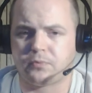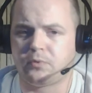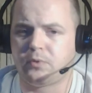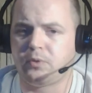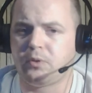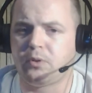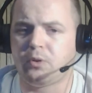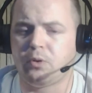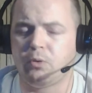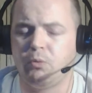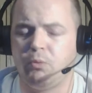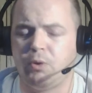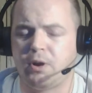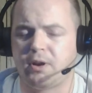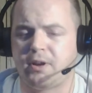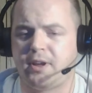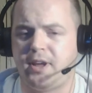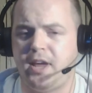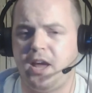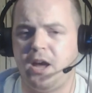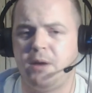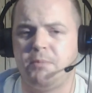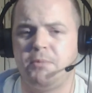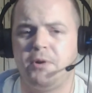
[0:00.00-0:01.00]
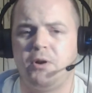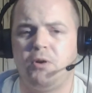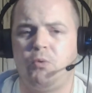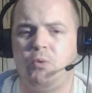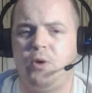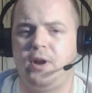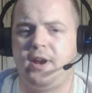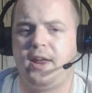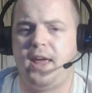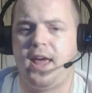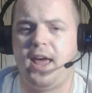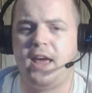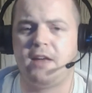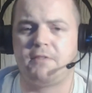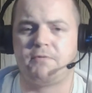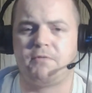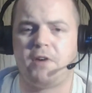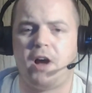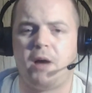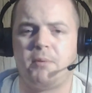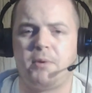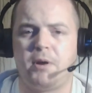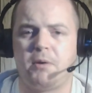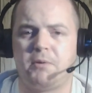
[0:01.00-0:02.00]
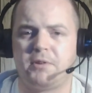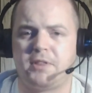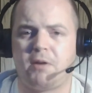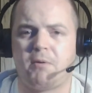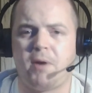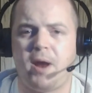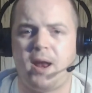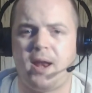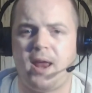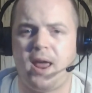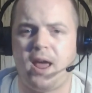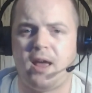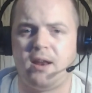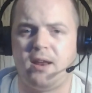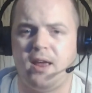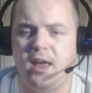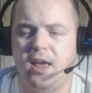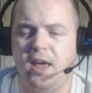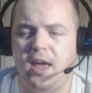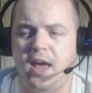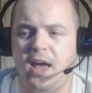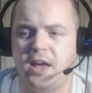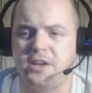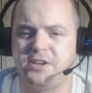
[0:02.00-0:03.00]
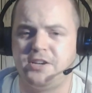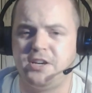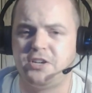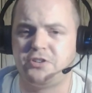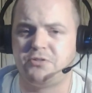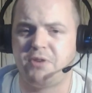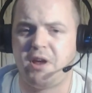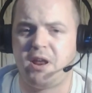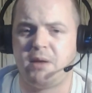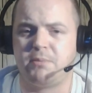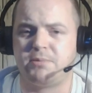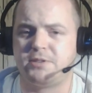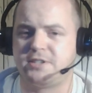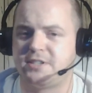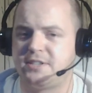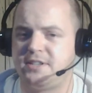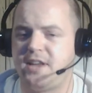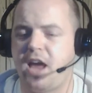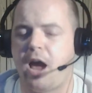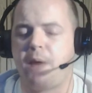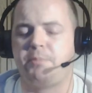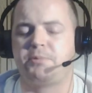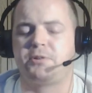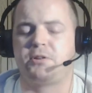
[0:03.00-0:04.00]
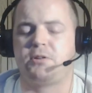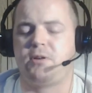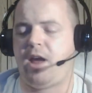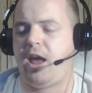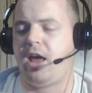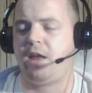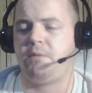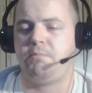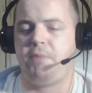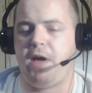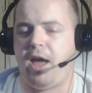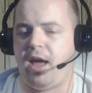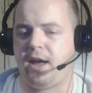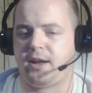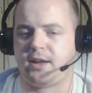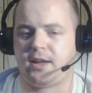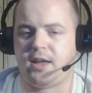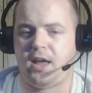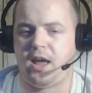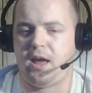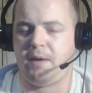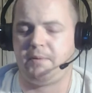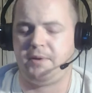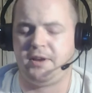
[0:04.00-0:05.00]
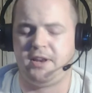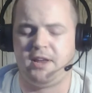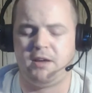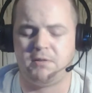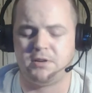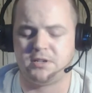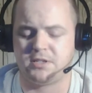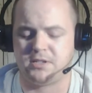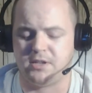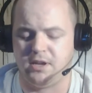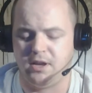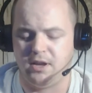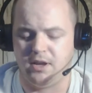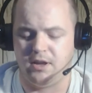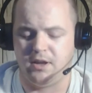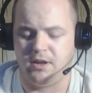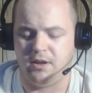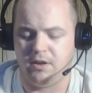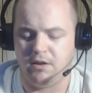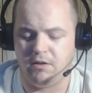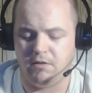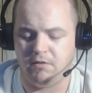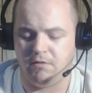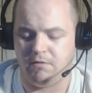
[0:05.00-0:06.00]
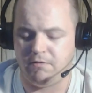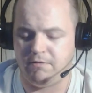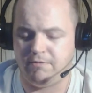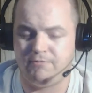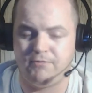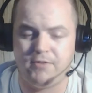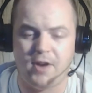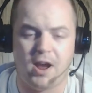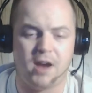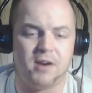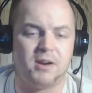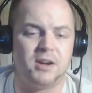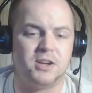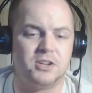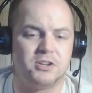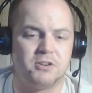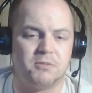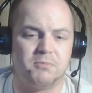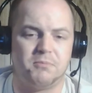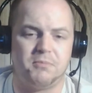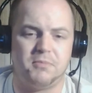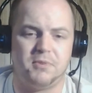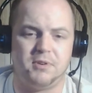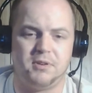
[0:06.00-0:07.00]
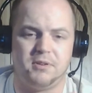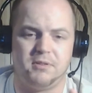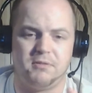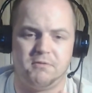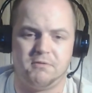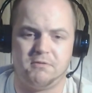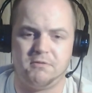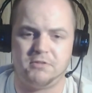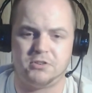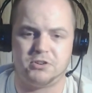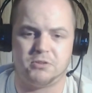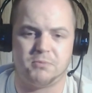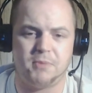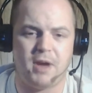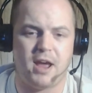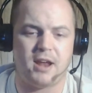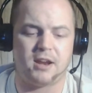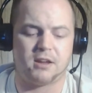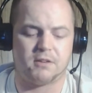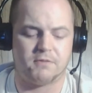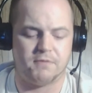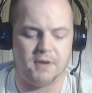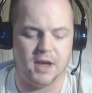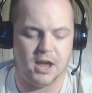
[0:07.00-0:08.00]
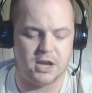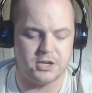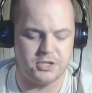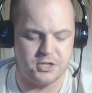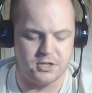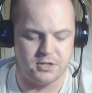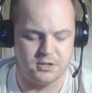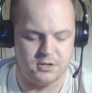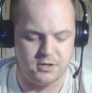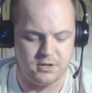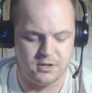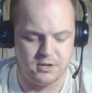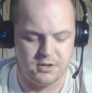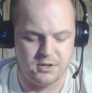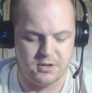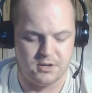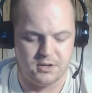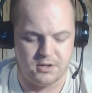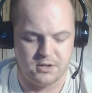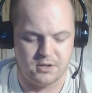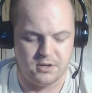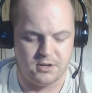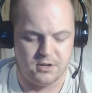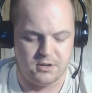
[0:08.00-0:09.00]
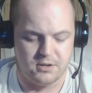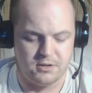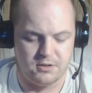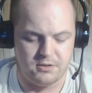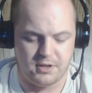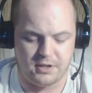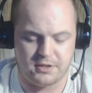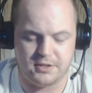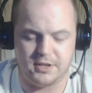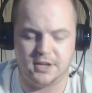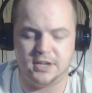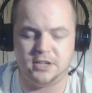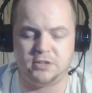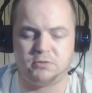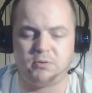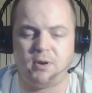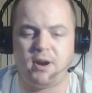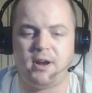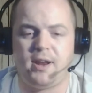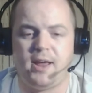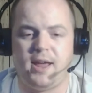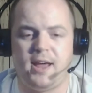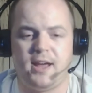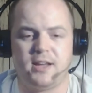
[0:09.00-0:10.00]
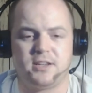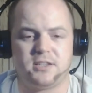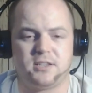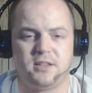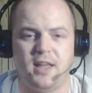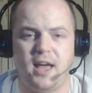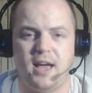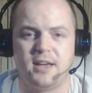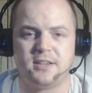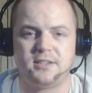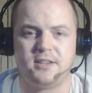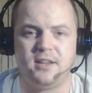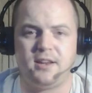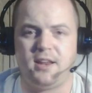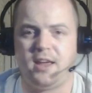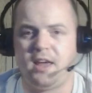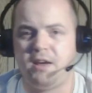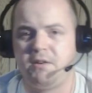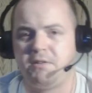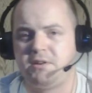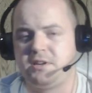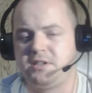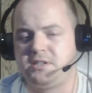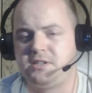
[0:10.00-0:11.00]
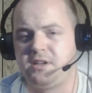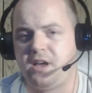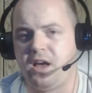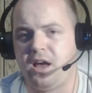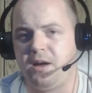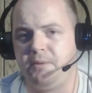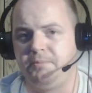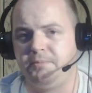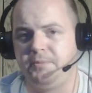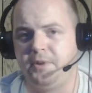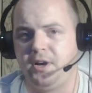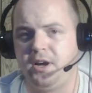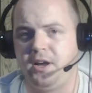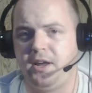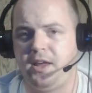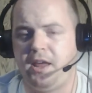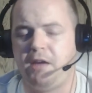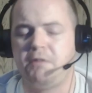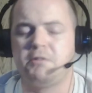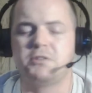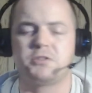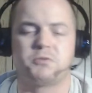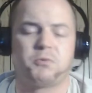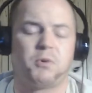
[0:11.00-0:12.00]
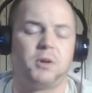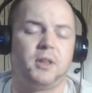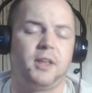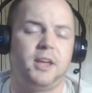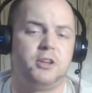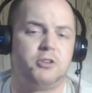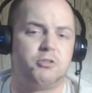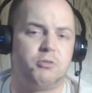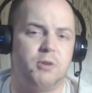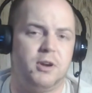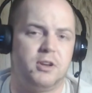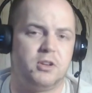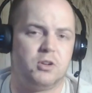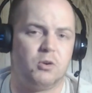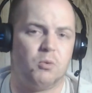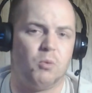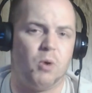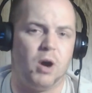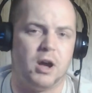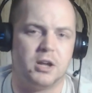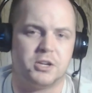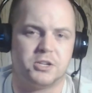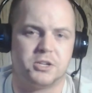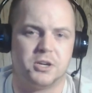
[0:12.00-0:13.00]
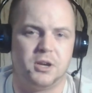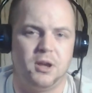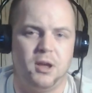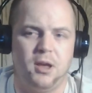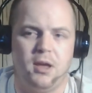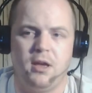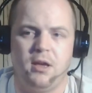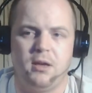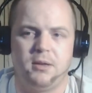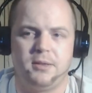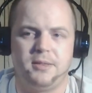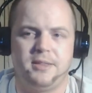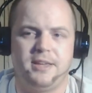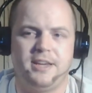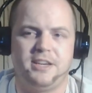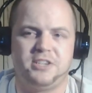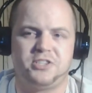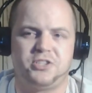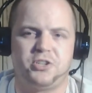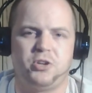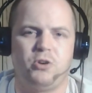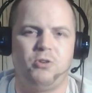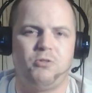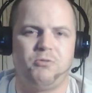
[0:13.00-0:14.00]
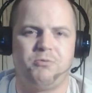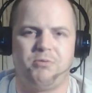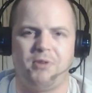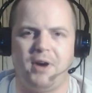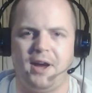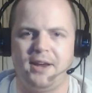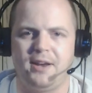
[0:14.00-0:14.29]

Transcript: where Kim would hit Fabian with her right hand, and she straight up snapped her head back. I mean, it was very dramatic fashion that these right hands lasted. It was really a treat to watch these two fight.